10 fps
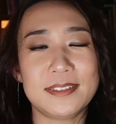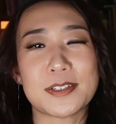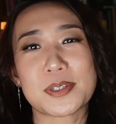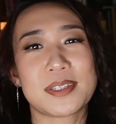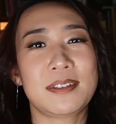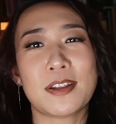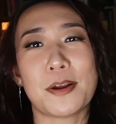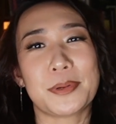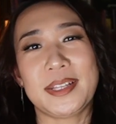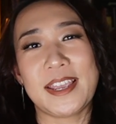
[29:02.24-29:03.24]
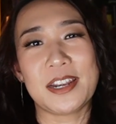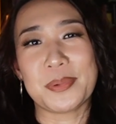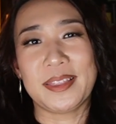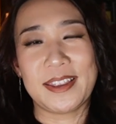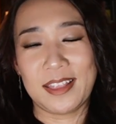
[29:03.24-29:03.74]
there's not really
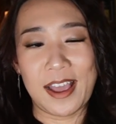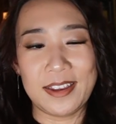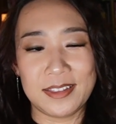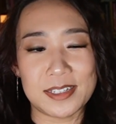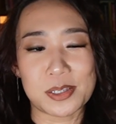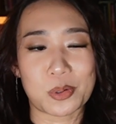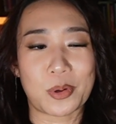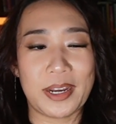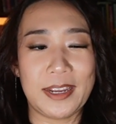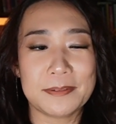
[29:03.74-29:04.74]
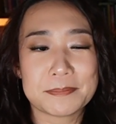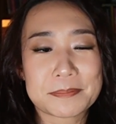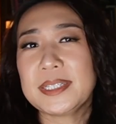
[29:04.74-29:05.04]
anyone like that in this story.